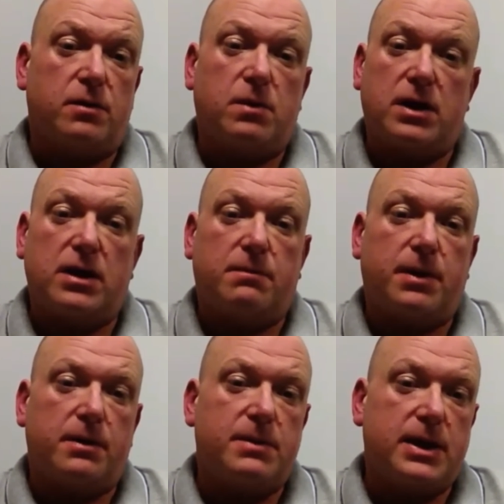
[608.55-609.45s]
why did I
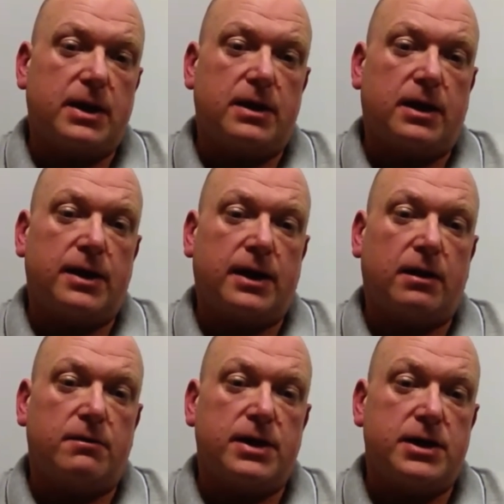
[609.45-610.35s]
bother making that
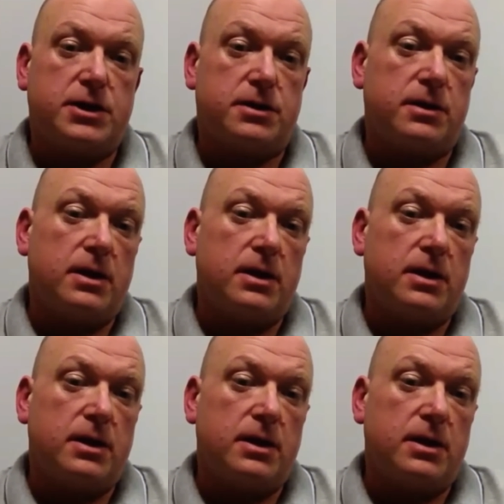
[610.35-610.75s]
declaration?